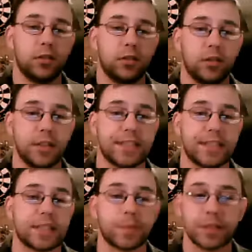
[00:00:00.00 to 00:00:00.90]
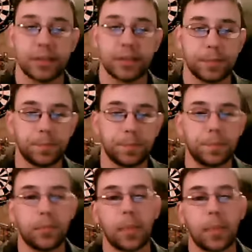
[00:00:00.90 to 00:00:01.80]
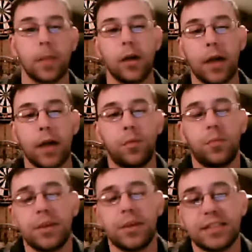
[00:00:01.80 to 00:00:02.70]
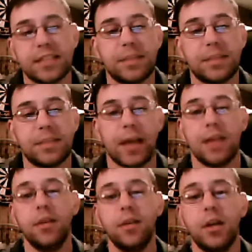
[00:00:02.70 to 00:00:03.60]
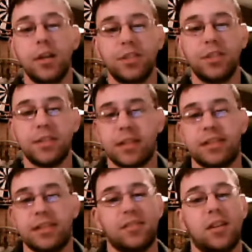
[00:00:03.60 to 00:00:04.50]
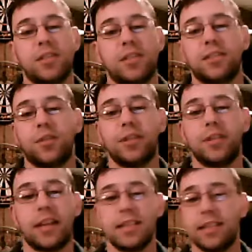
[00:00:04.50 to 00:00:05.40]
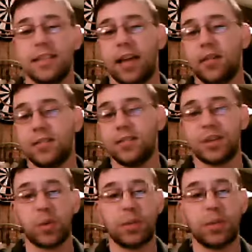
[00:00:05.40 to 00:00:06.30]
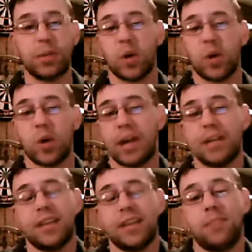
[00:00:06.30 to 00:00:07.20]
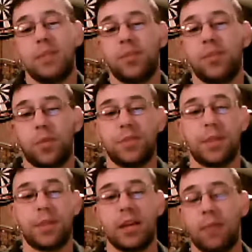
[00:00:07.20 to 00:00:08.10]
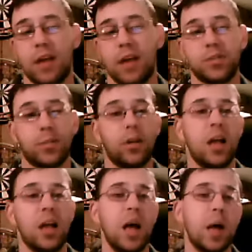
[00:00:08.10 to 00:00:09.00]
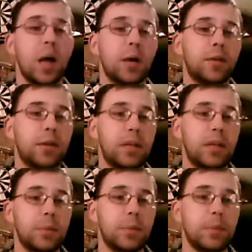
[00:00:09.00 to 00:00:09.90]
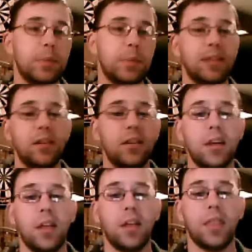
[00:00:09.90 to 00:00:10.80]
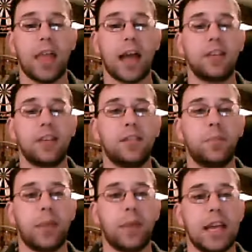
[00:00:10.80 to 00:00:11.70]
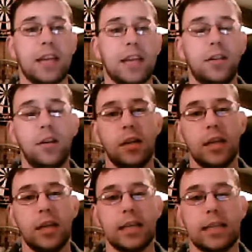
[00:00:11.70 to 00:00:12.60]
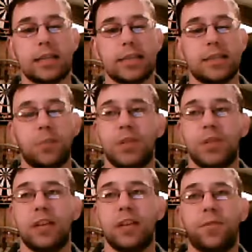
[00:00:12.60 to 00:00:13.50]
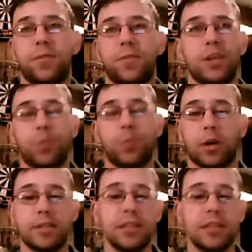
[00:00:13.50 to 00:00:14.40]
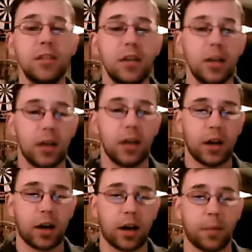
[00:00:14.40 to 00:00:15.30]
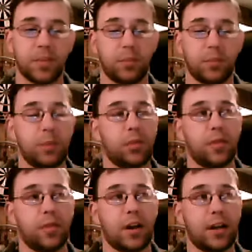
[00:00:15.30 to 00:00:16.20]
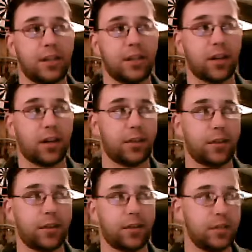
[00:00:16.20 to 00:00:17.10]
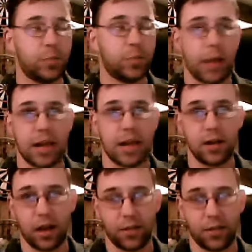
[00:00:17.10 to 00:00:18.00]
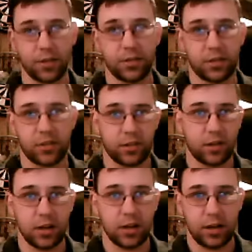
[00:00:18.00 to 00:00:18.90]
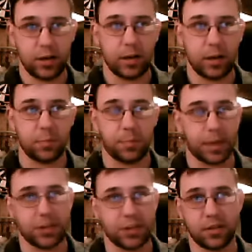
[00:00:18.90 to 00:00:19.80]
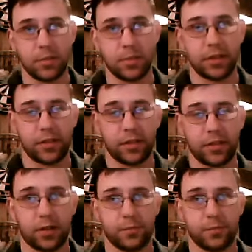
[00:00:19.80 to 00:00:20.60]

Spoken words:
assessment. And when we're assessing pain, just assess it on a 0 to 10 scale, 0 being no pain and 10 being the worst pain imaginable. Keep in mind that pain is subjective for each person. Some people are very intolerant to pain. Others, you can pinch them and then they're